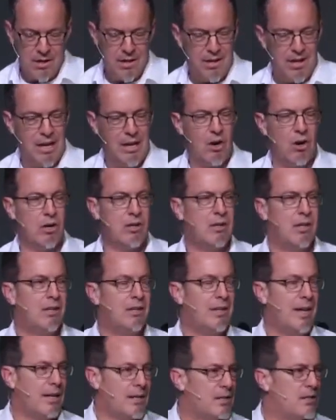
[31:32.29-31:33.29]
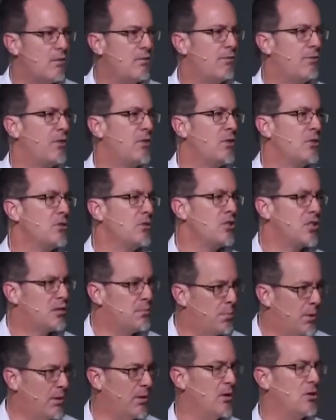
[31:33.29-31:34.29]
in our collective
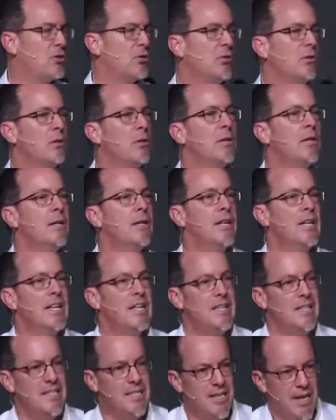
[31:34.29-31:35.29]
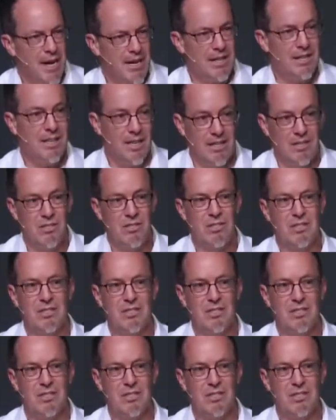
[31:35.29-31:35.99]
spiritual deadness.